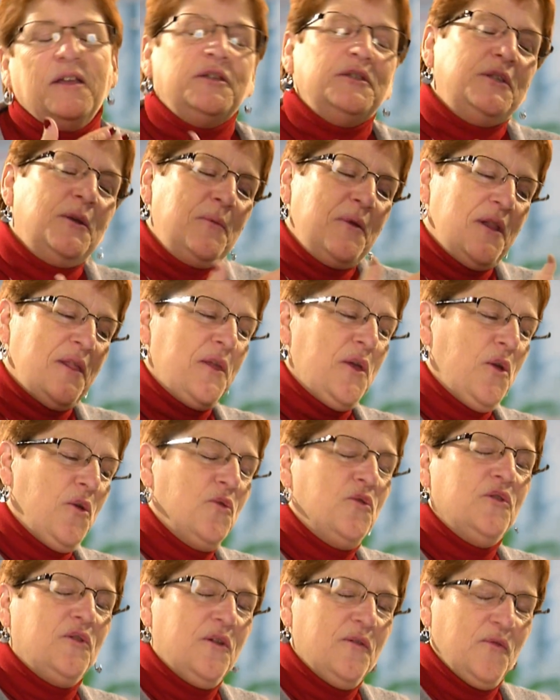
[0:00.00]
somebody that
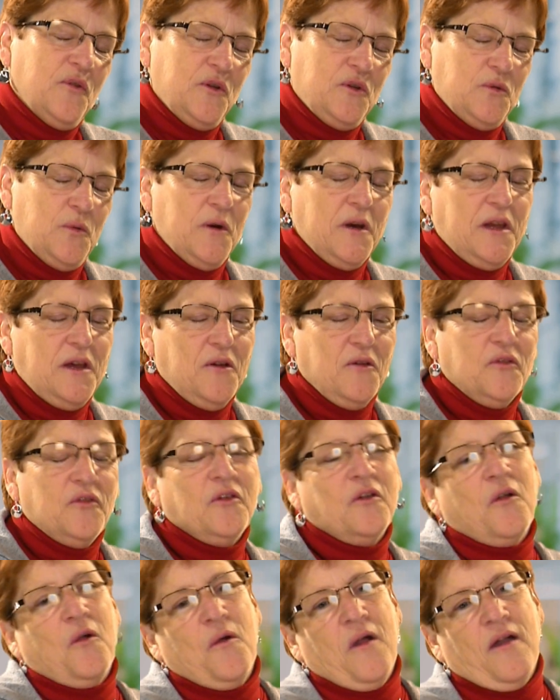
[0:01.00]
you delivered twenty
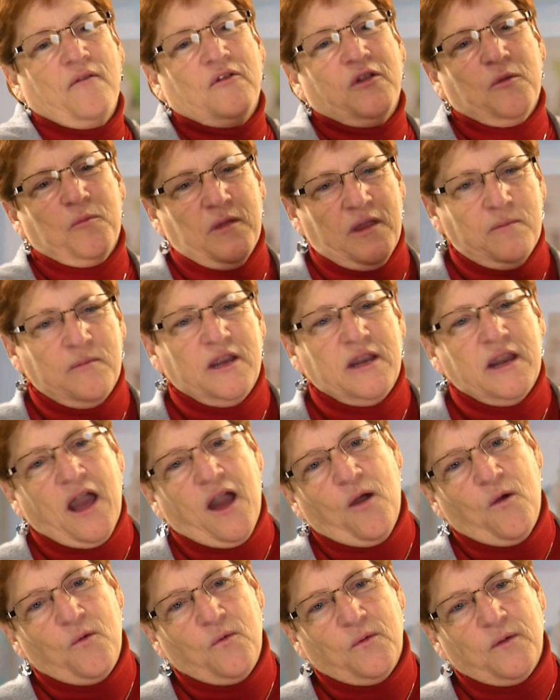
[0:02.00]
years ago having a baby
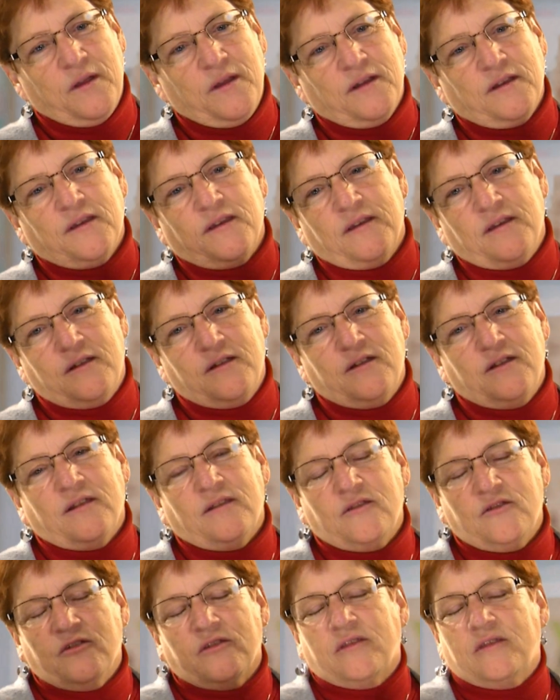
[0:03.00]
now, and
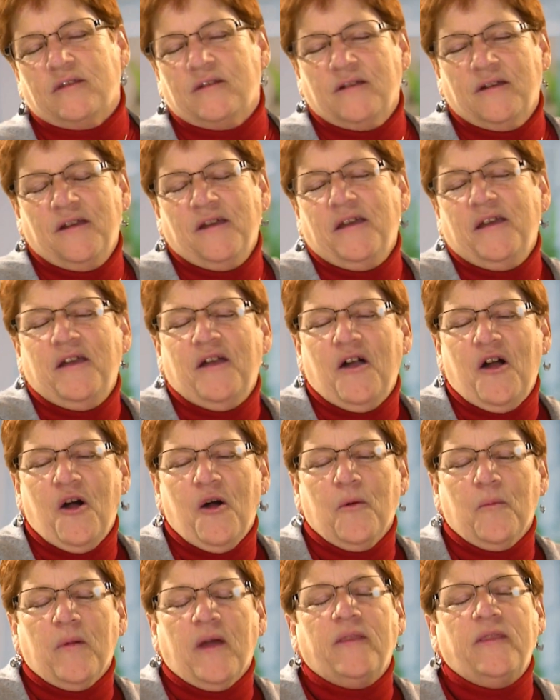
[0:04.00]
it's just,
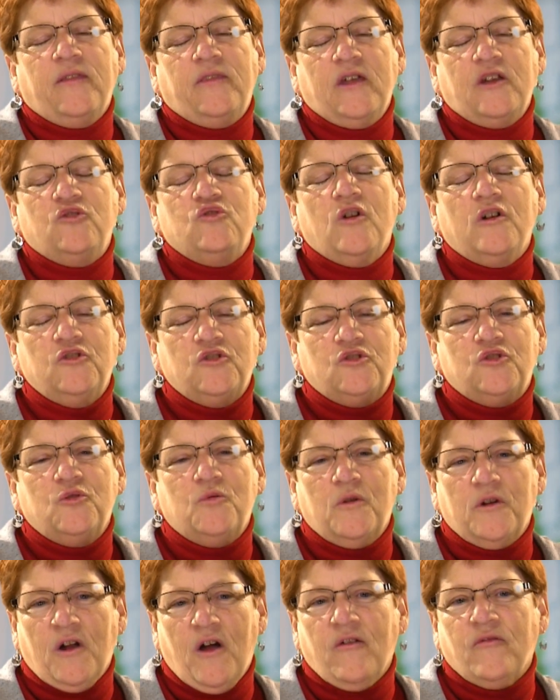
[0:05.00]
um, and that they trust
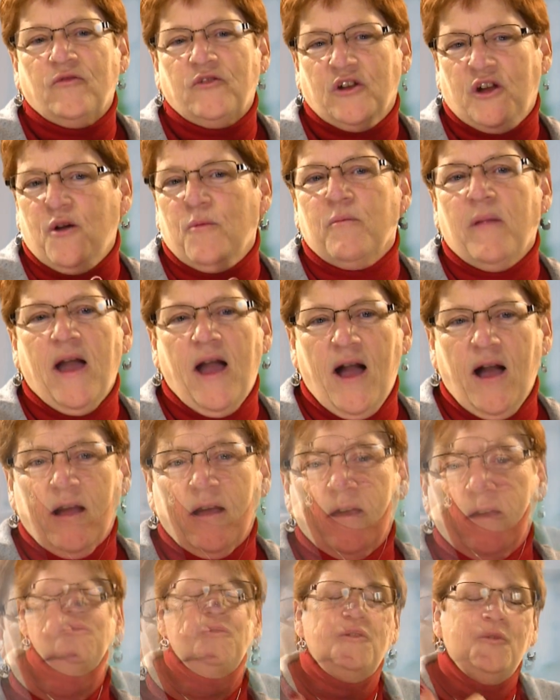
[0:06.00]
you enough to come back.
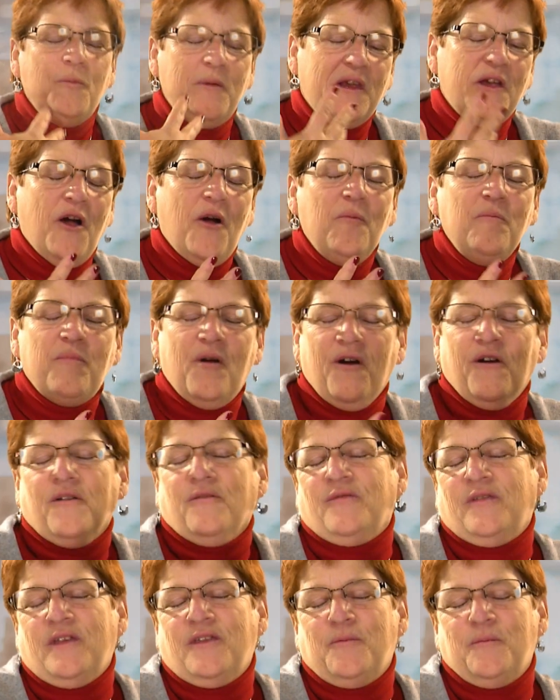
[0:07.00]
And you become part
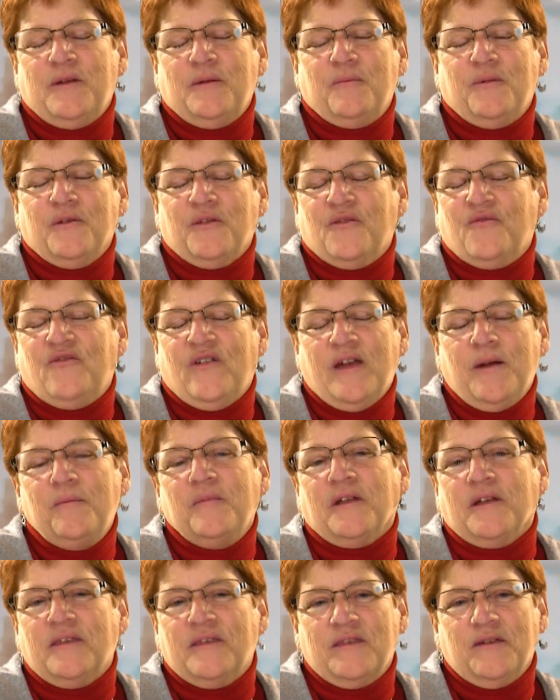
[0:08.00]
of these people's
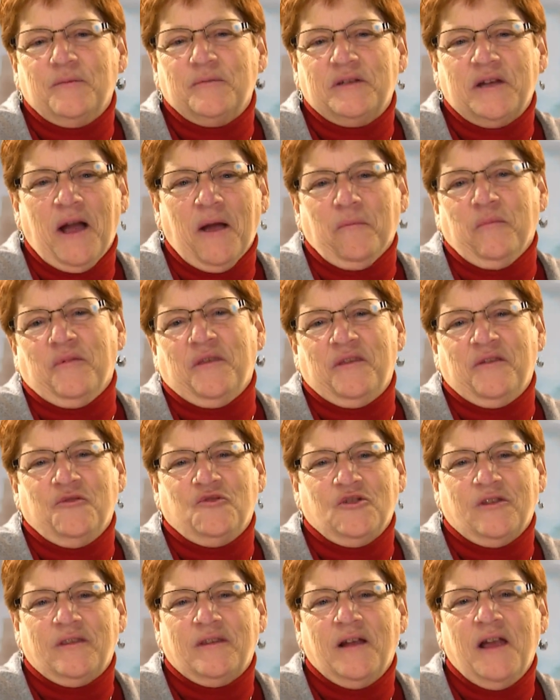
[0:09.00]
families sometimes. You
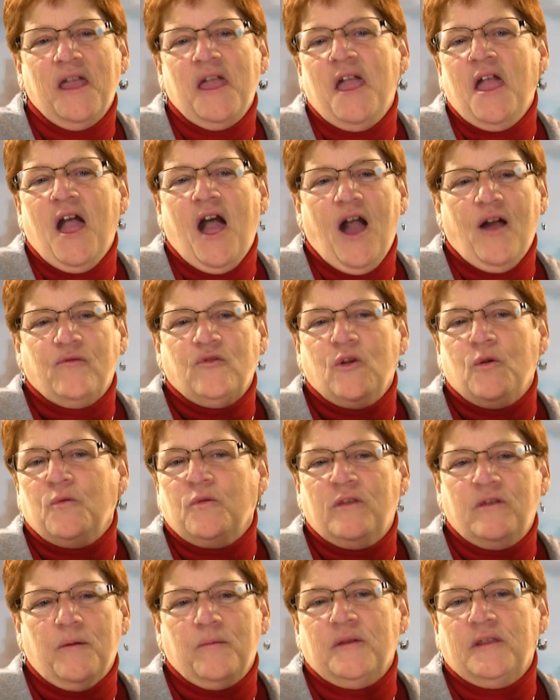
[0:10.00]
just, I've
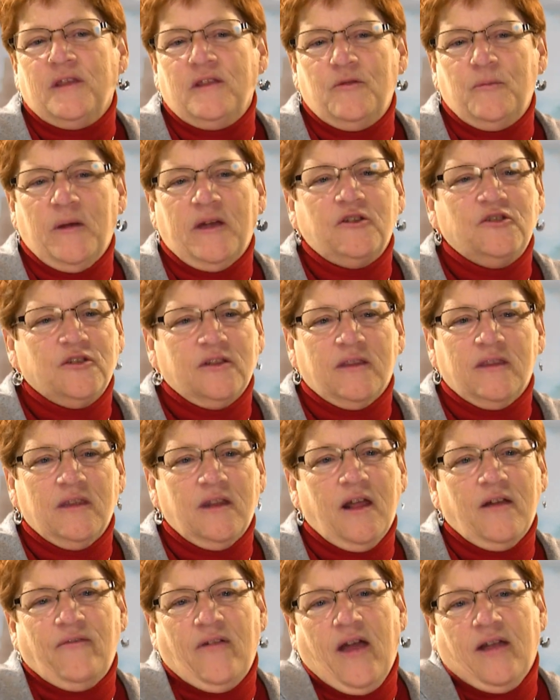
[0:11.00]
known some of these patients
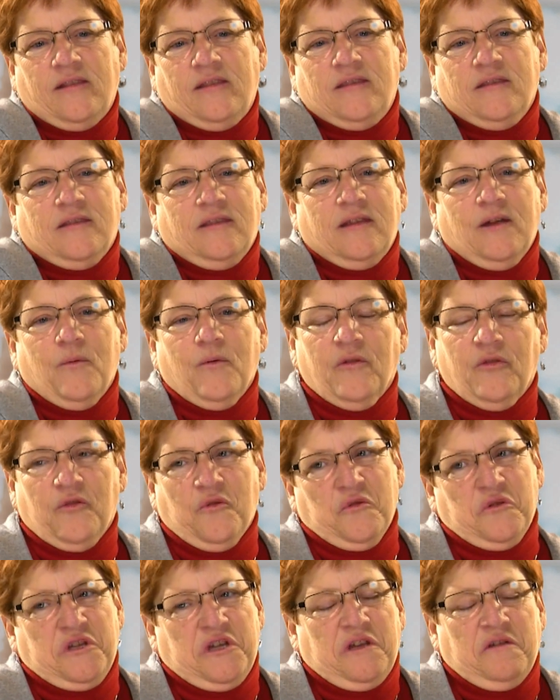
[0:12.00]
that I've had since they were
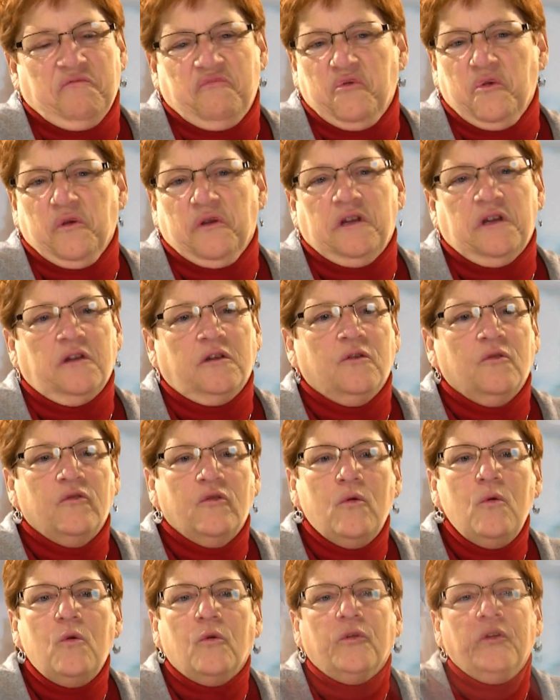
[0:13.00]
thirteen, fourteen years
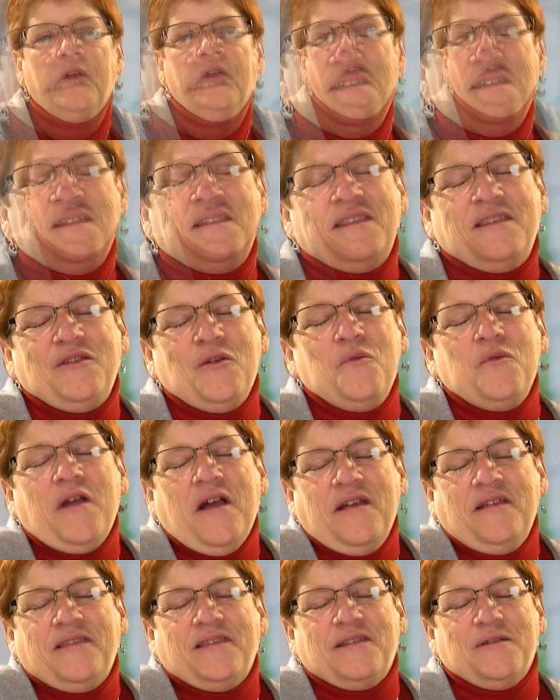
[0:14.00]
old. It's so
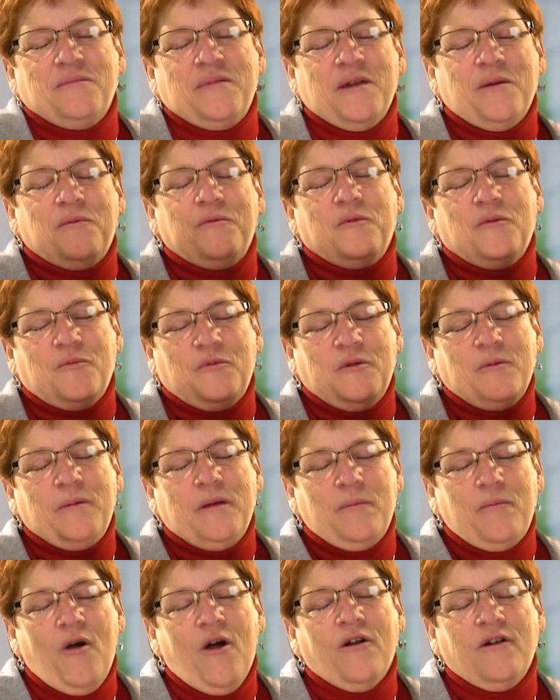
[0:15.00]
nice to be able to, to
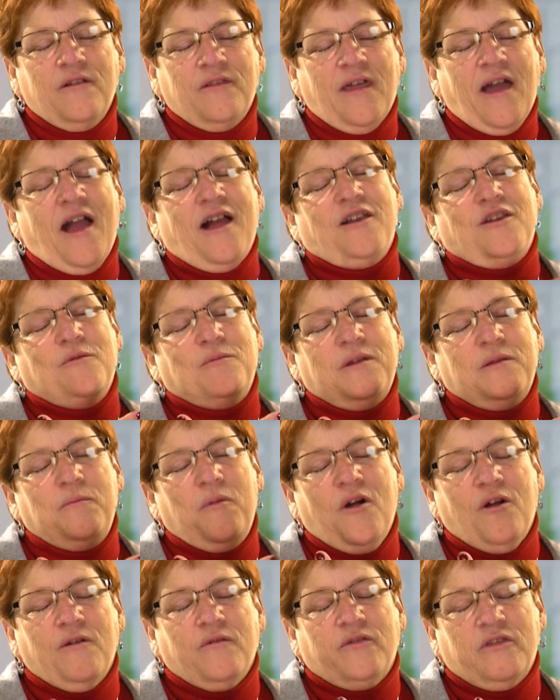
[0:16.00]
be part of that and to be
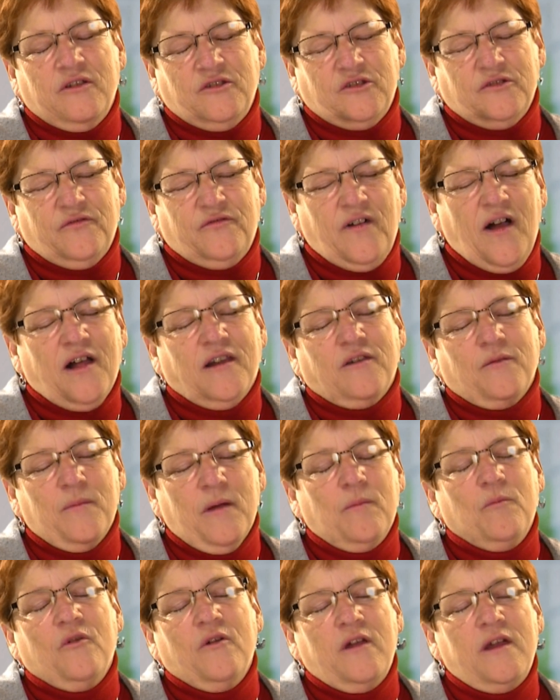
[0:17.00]
part of such a fond
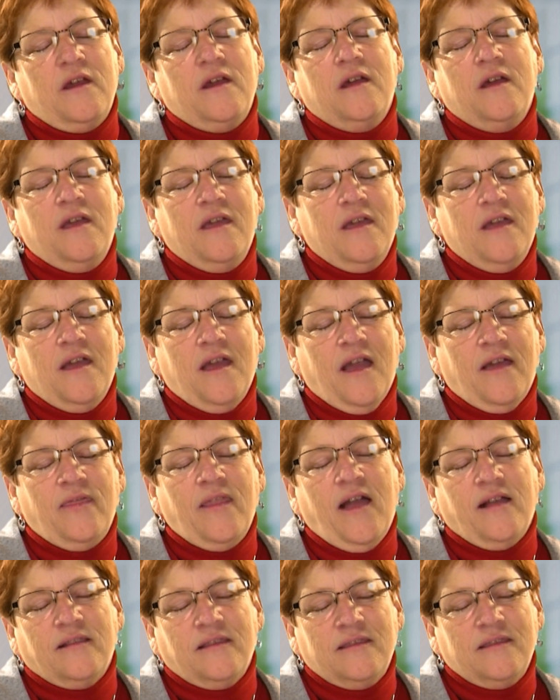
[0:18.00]
memory. And
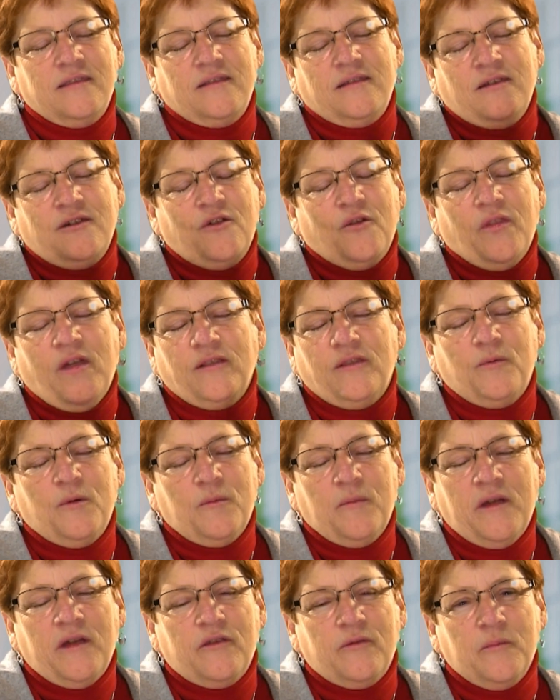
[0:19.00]
that's, you know, that's
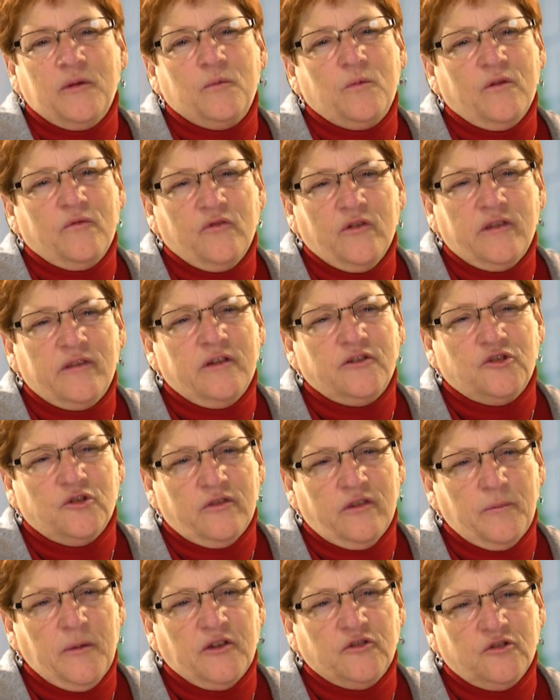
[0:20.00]
what makes midwifery such a
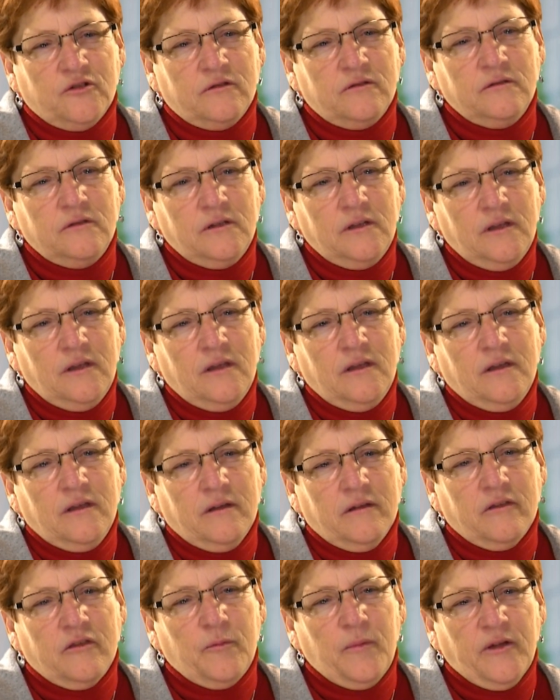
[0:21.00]
special,
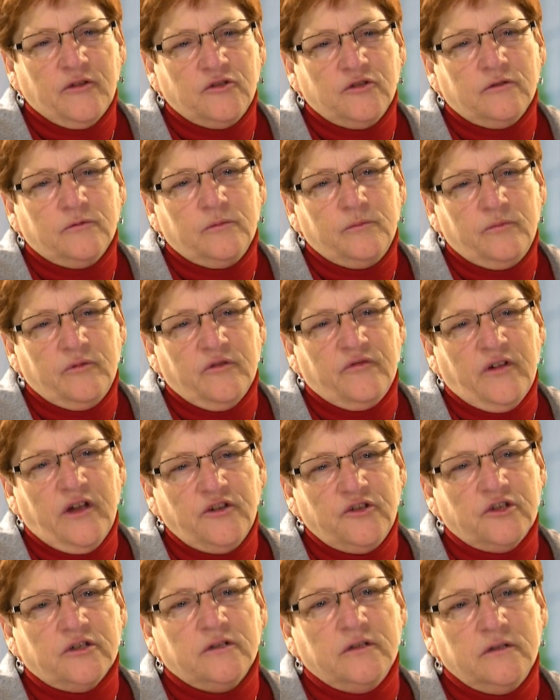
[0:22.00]
a special
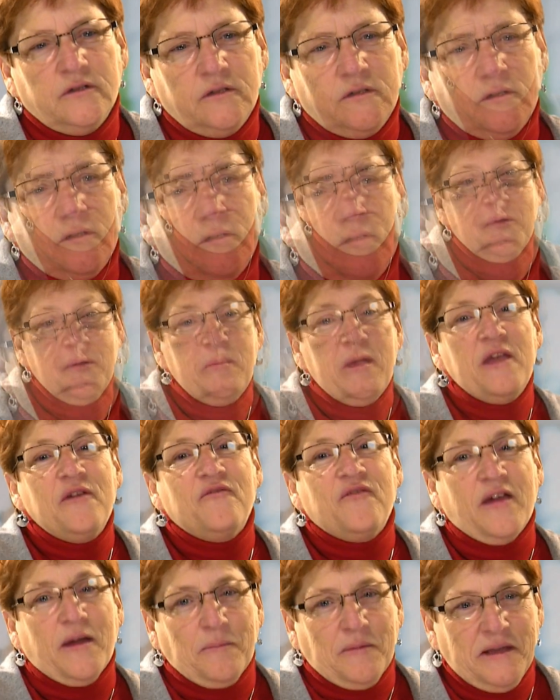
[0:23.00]
profession. We make
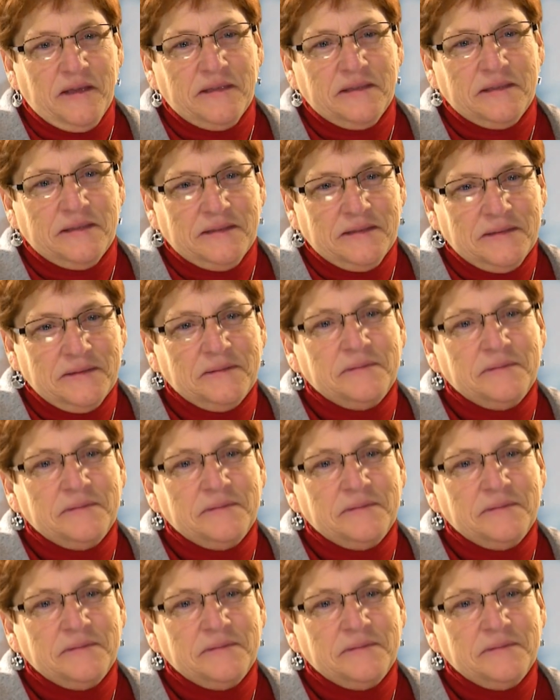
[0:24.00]
families.